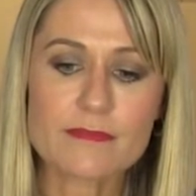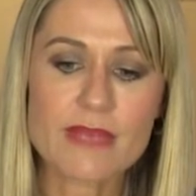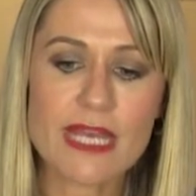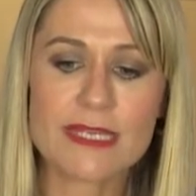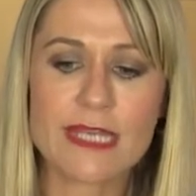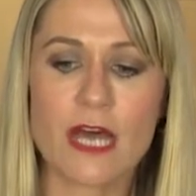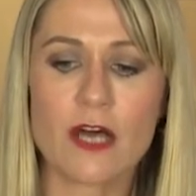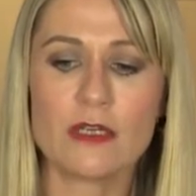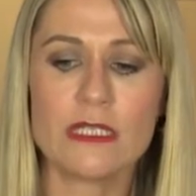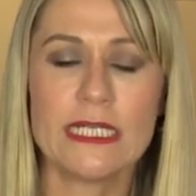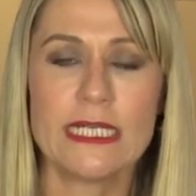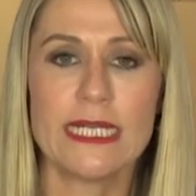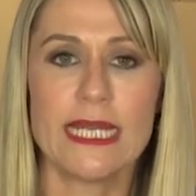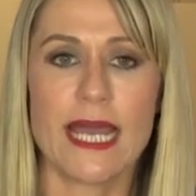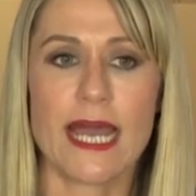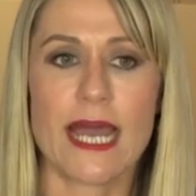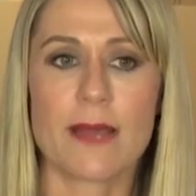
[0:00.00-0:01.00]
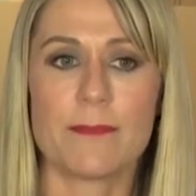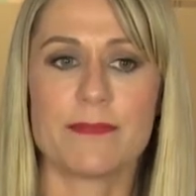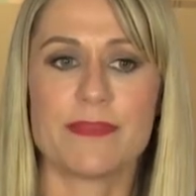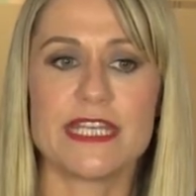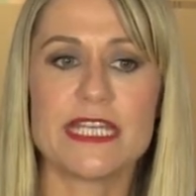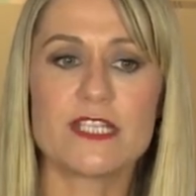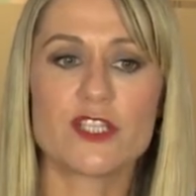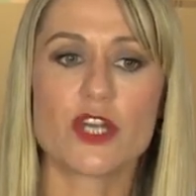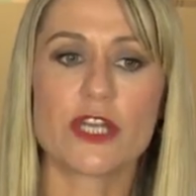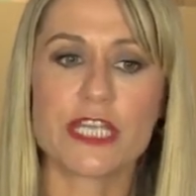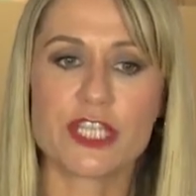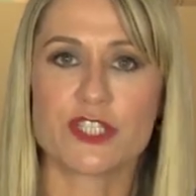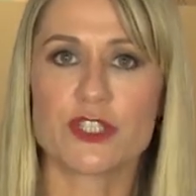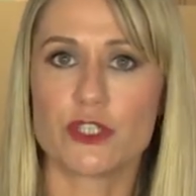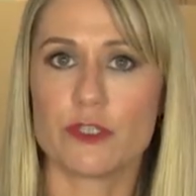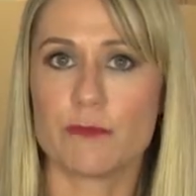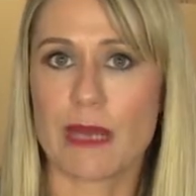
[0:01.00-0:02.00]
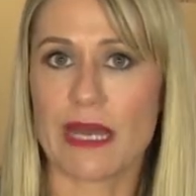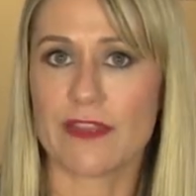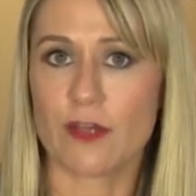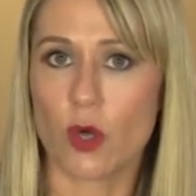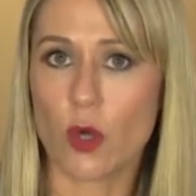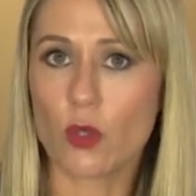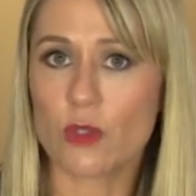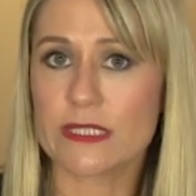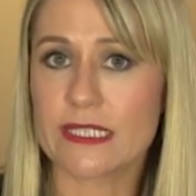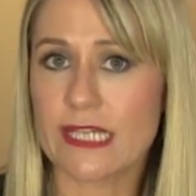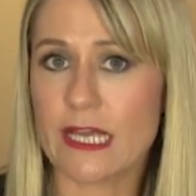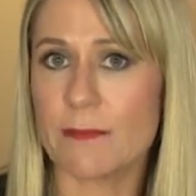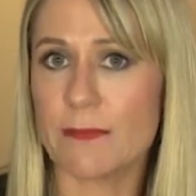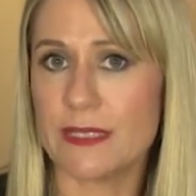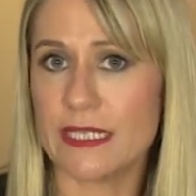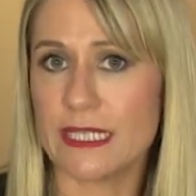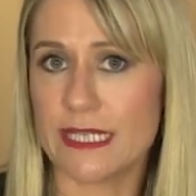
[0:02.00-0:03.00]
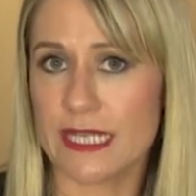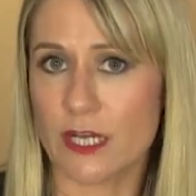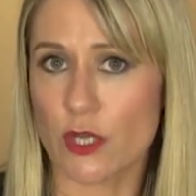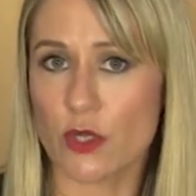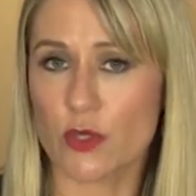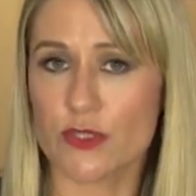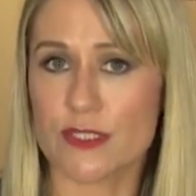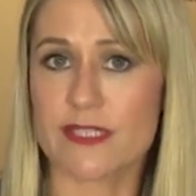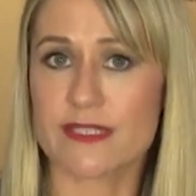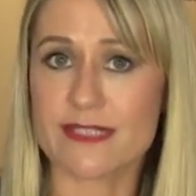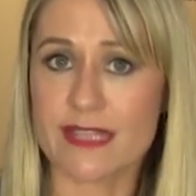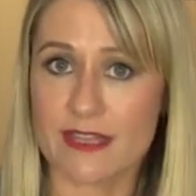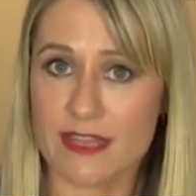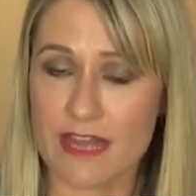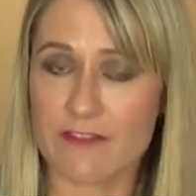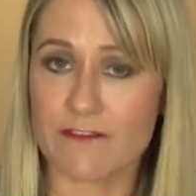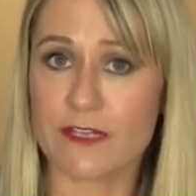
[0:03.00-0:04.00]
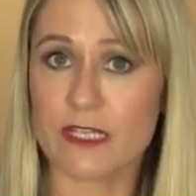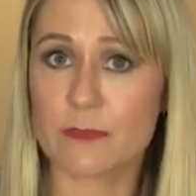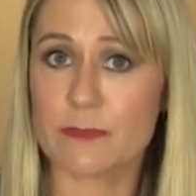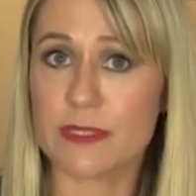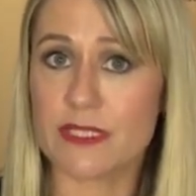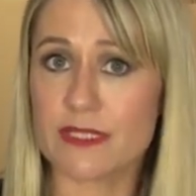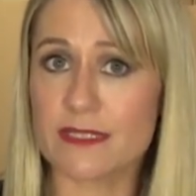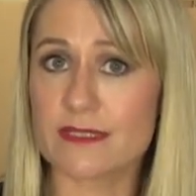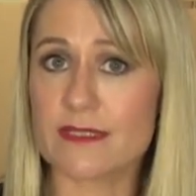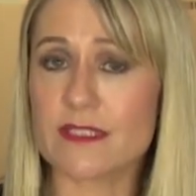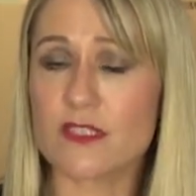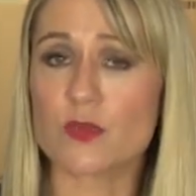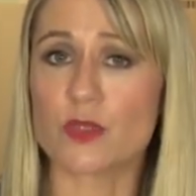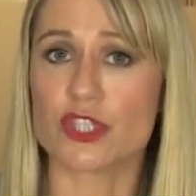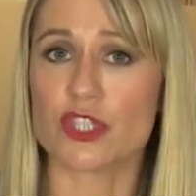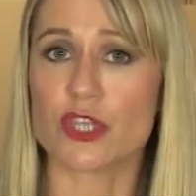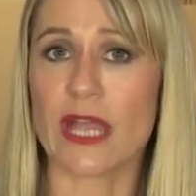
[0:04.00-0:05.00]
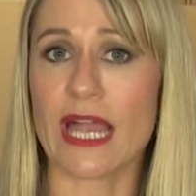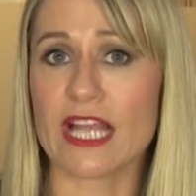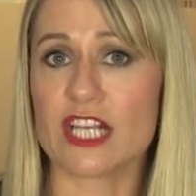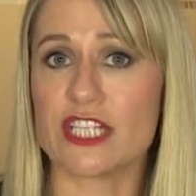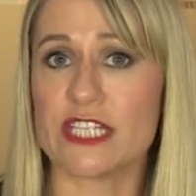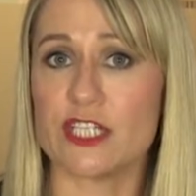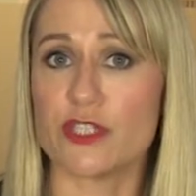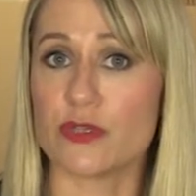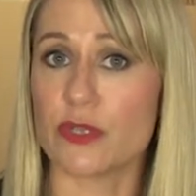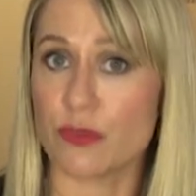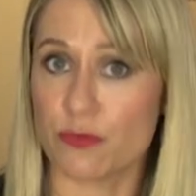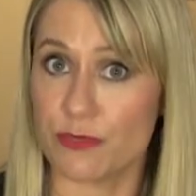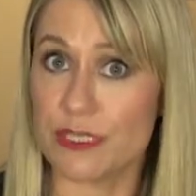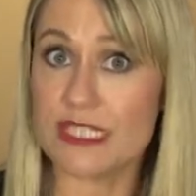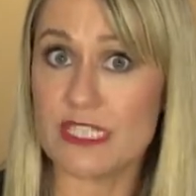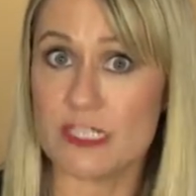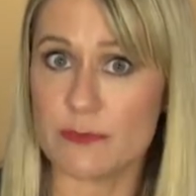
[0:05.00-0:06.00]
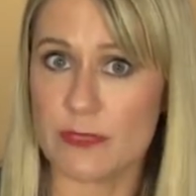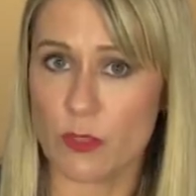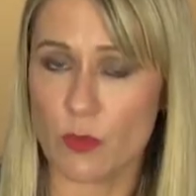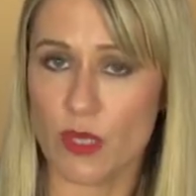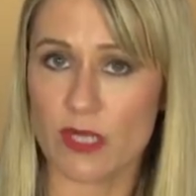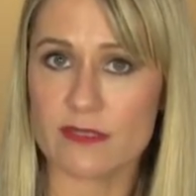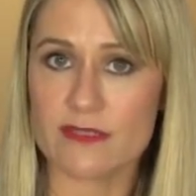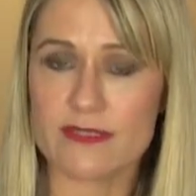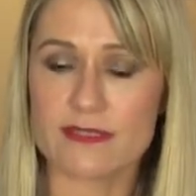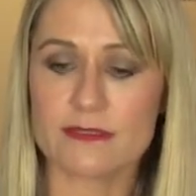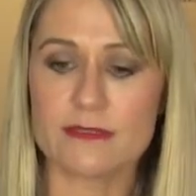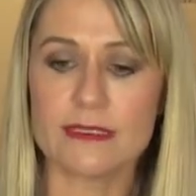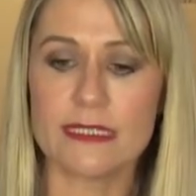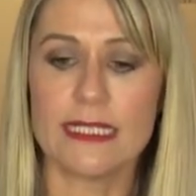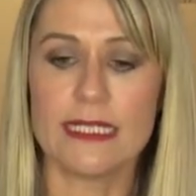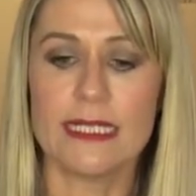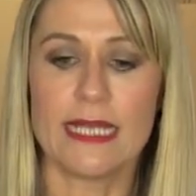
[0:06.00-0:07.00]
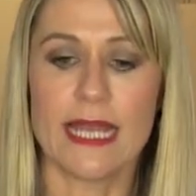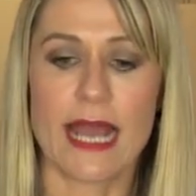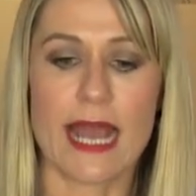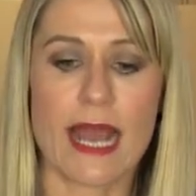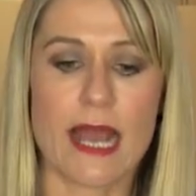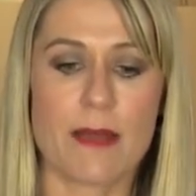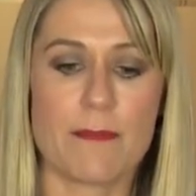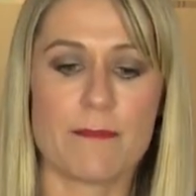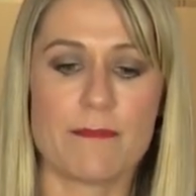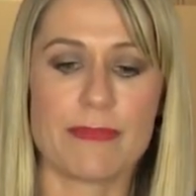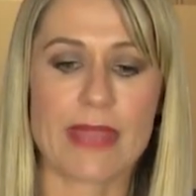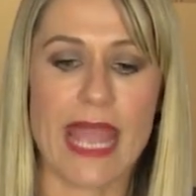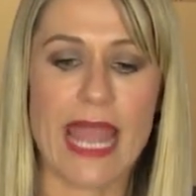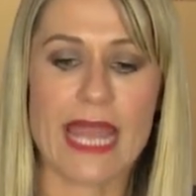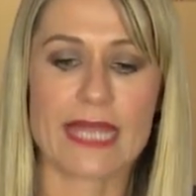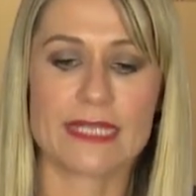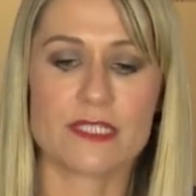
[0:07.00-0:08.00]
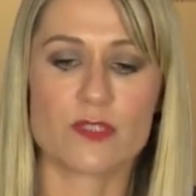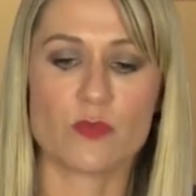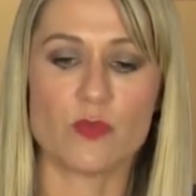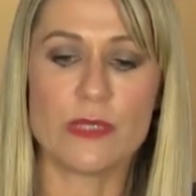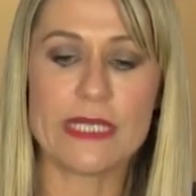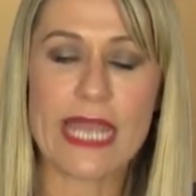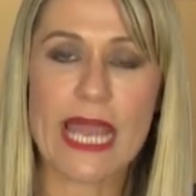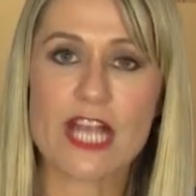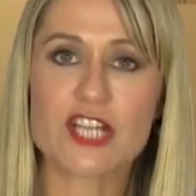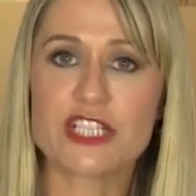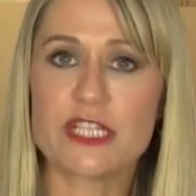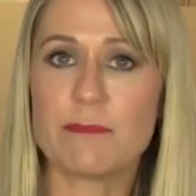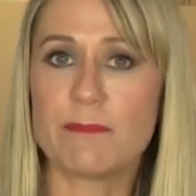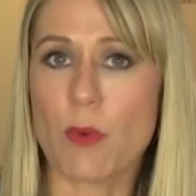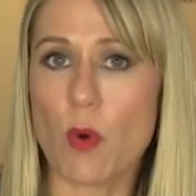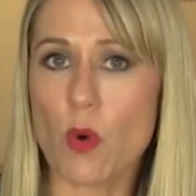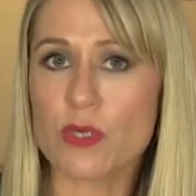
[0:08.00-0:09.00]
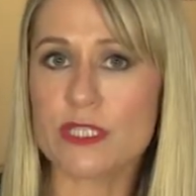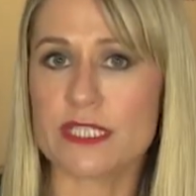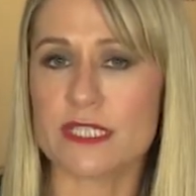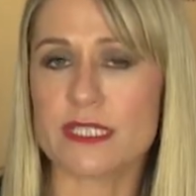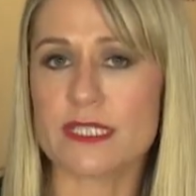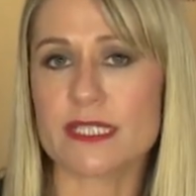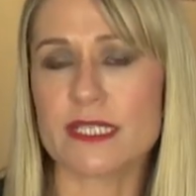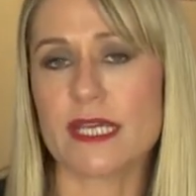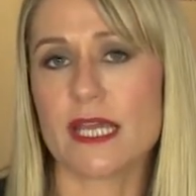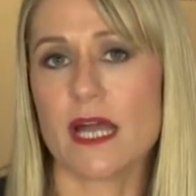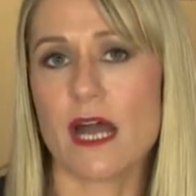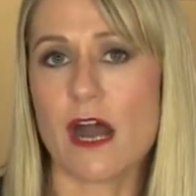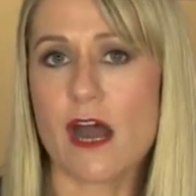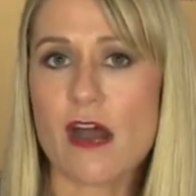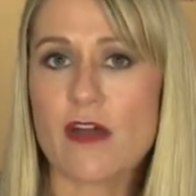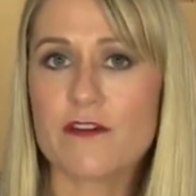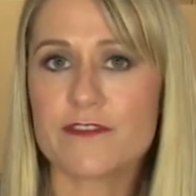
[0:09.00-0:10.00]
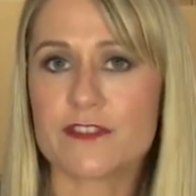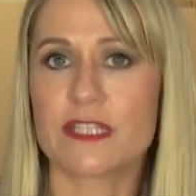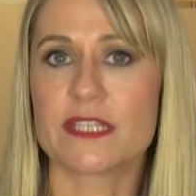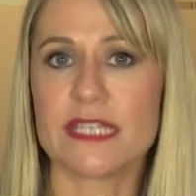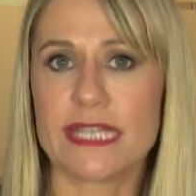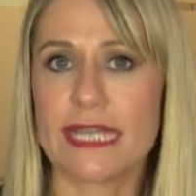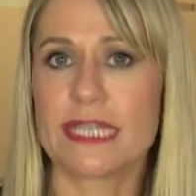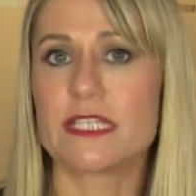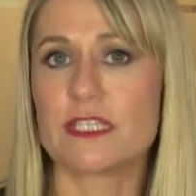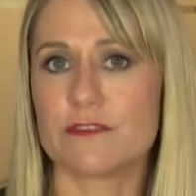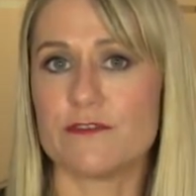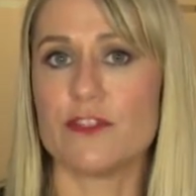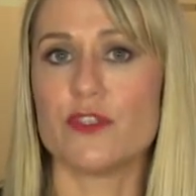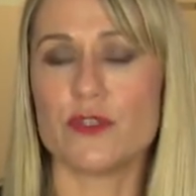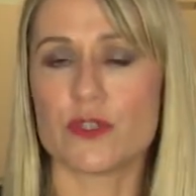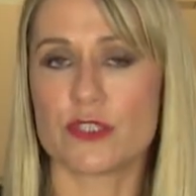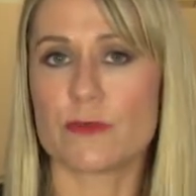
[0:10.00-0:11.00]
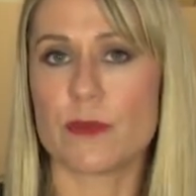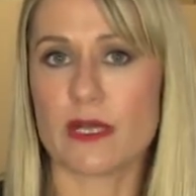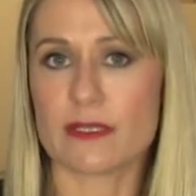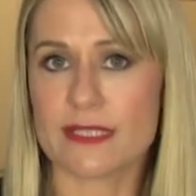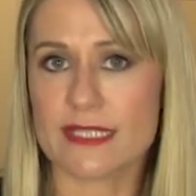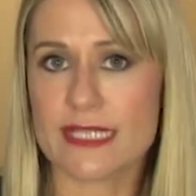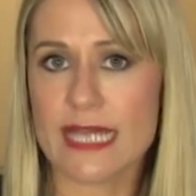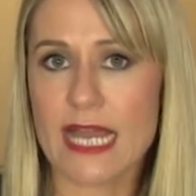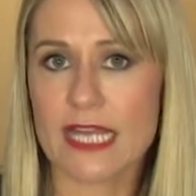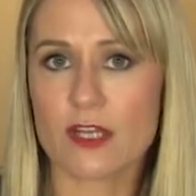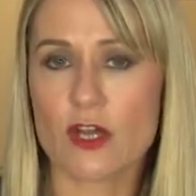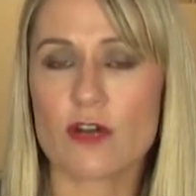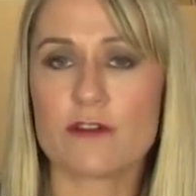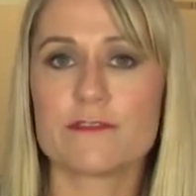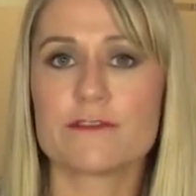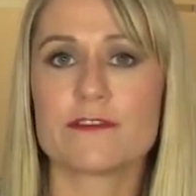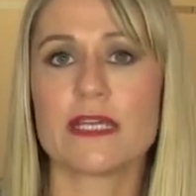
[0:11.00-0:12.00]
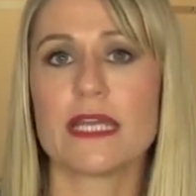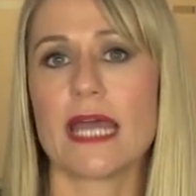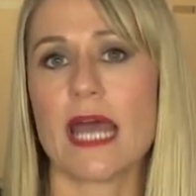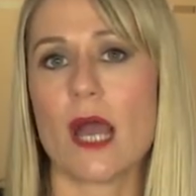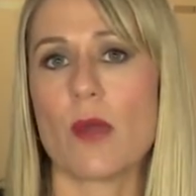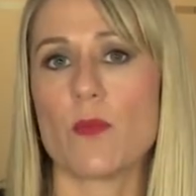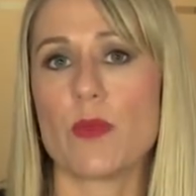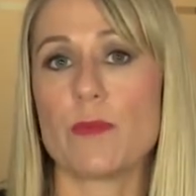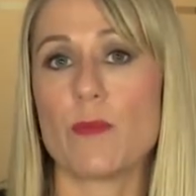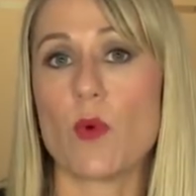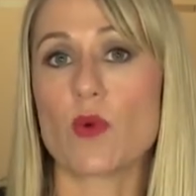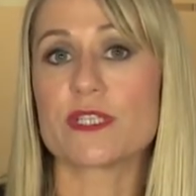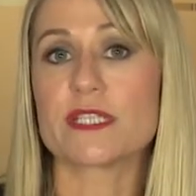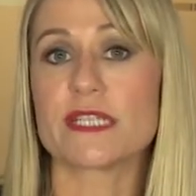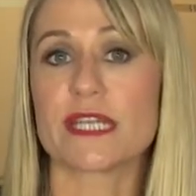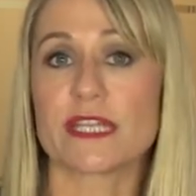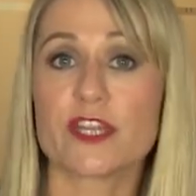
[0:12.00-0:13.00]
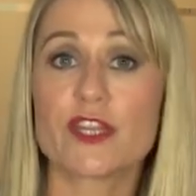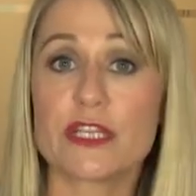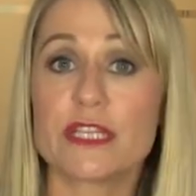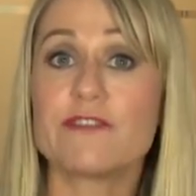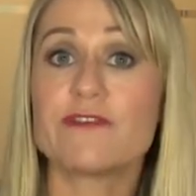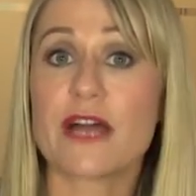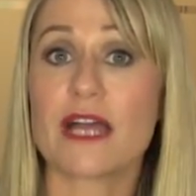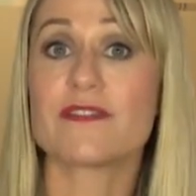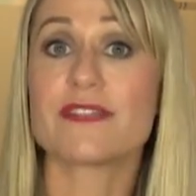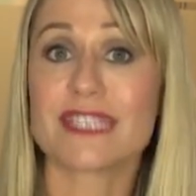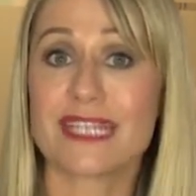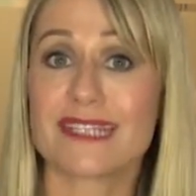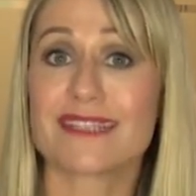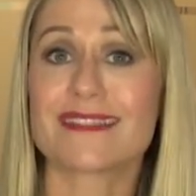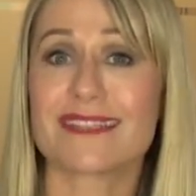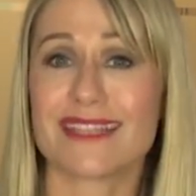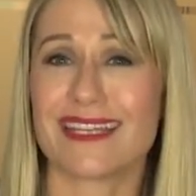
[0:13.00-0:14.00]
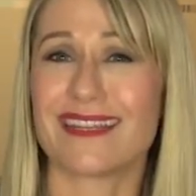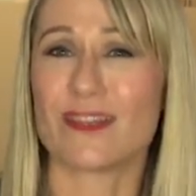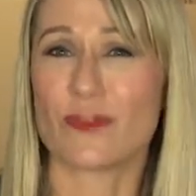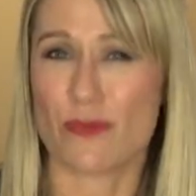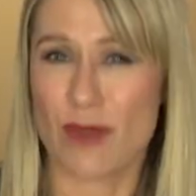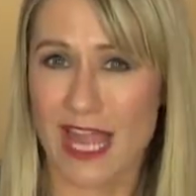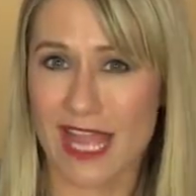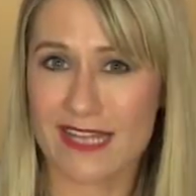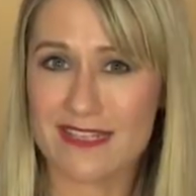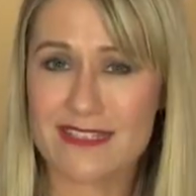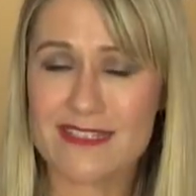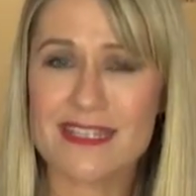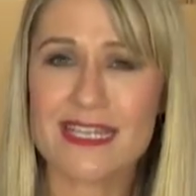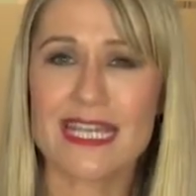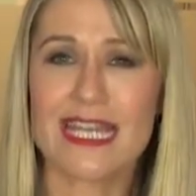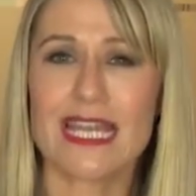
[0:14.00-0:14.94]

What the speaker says: Now, these are issued by the holding company that owns the South African businesses, which are actually doing reasonably well still. And we actually bought it after the negative news about Steinhoff, and we bought it at 35 cents in the rand.